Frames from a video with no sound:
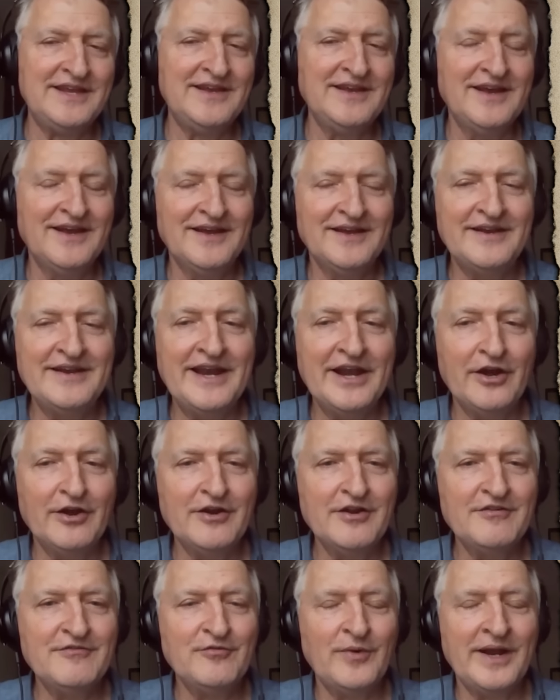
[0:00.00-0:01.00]
the
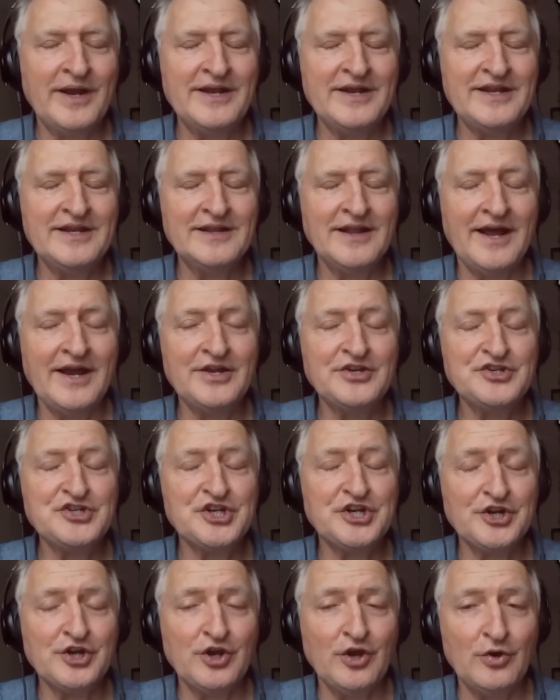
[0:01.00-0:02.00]
narrative when
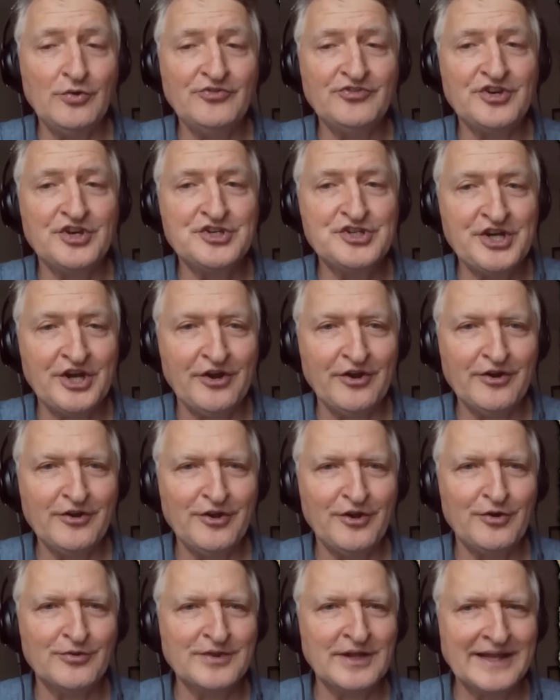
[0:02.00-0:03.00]
Elisha goes to
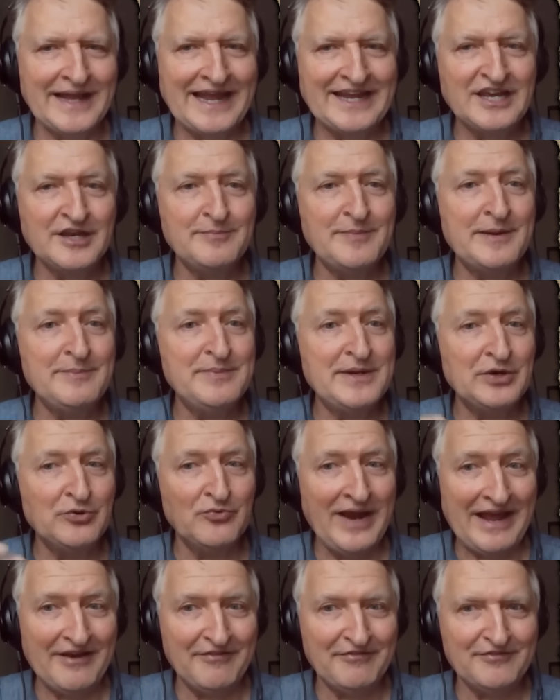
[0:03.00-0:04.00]
Jericho. The land had been
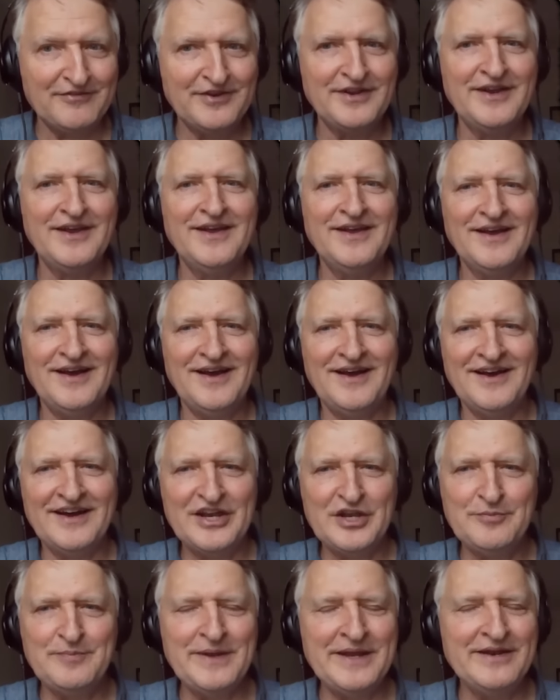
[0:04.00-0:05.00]
bereft.
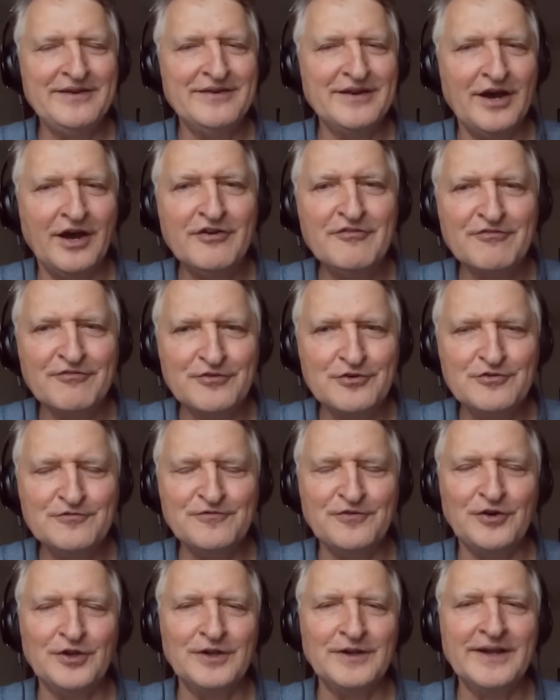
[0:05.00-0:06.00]
It had been
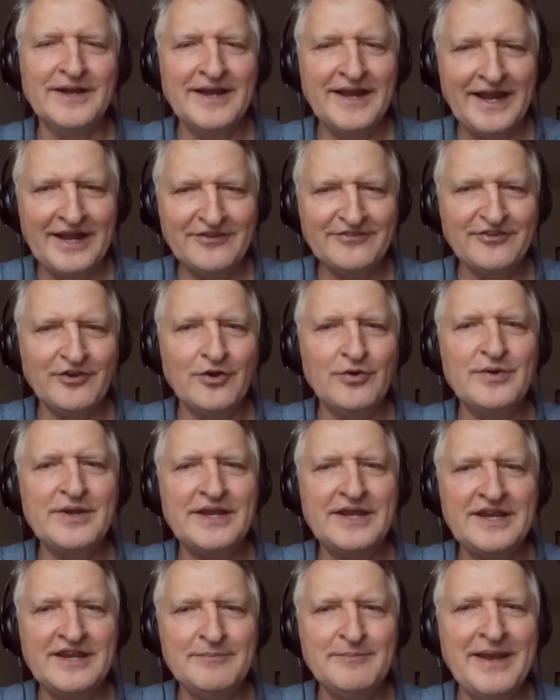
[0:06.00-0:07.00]
unfruitful. And
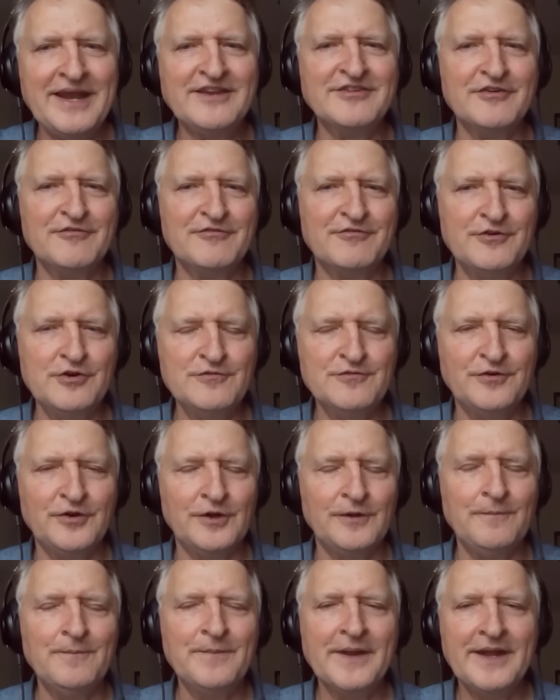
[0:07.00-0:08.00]
so he makes it
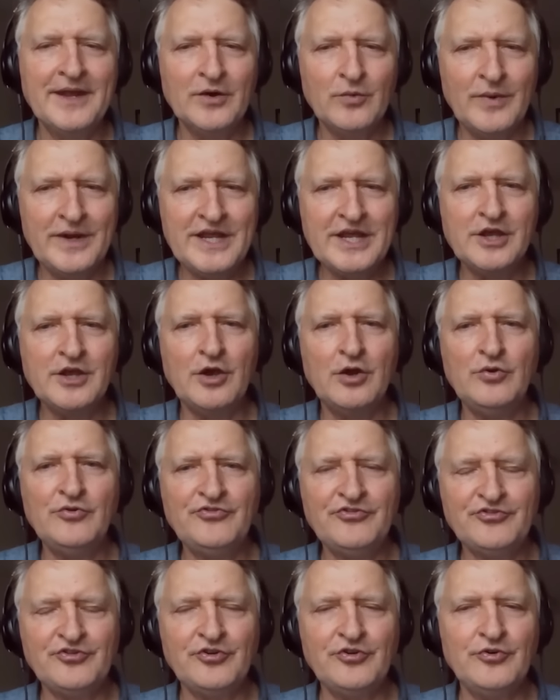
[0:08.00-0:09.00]
fruitful. When he
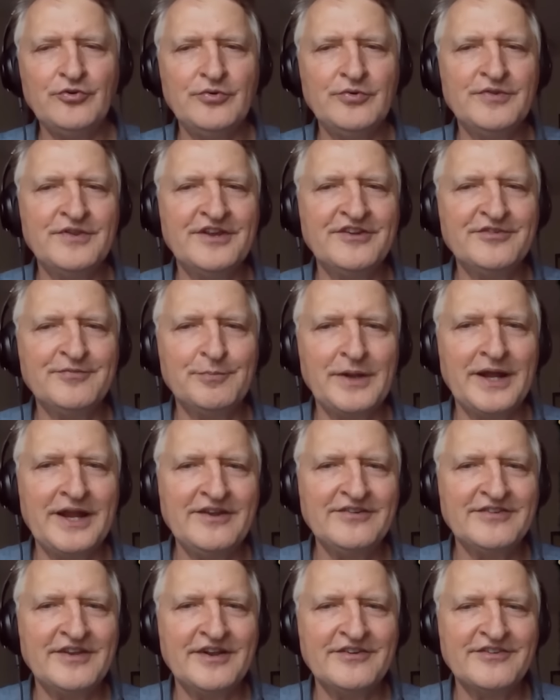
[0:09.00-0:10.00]
goes to this
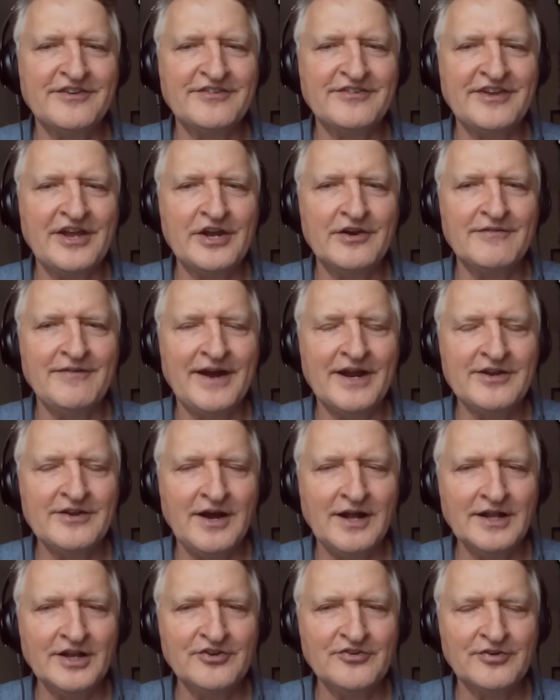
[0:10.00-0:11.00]
place that is a center of
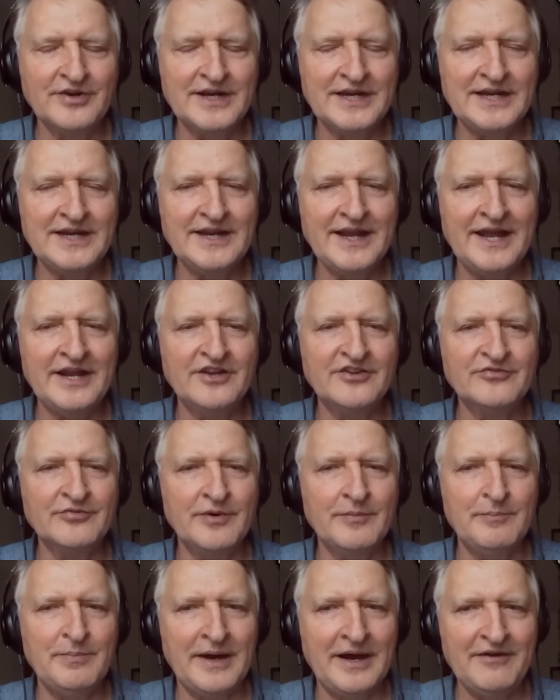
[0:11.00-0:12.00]
idolatry and is
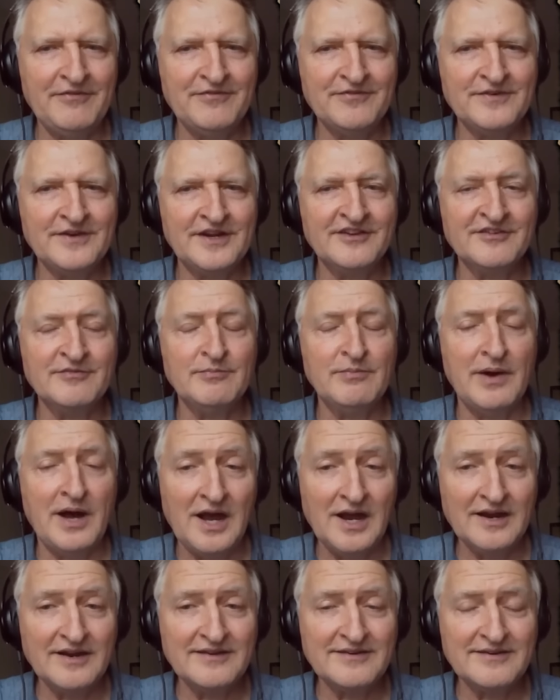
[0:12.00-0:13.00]
rebuffed, is
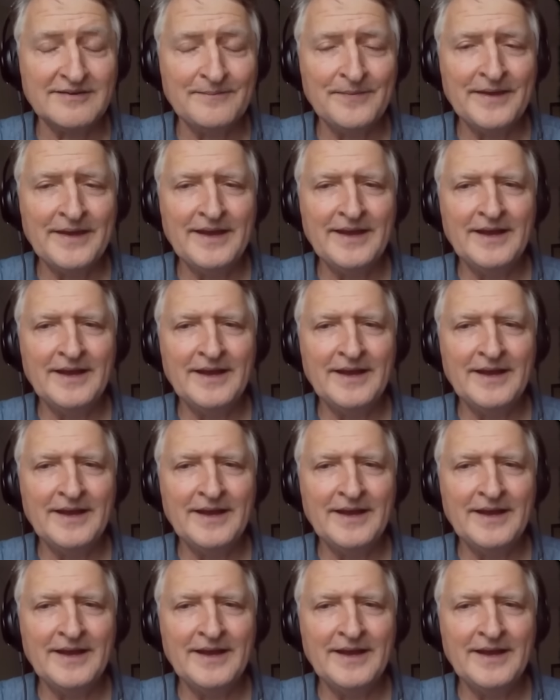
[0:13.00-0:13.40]
mocked